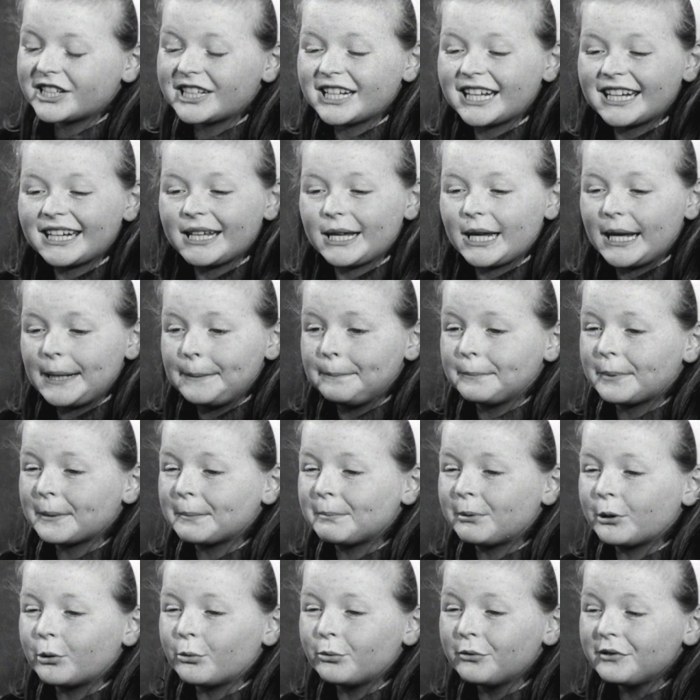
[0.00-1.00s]
and then he
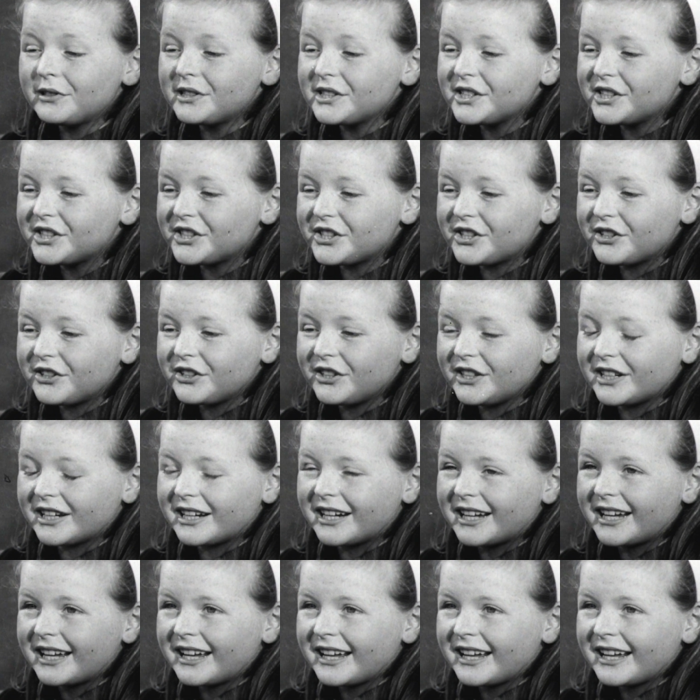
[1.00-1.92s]
proposes to you.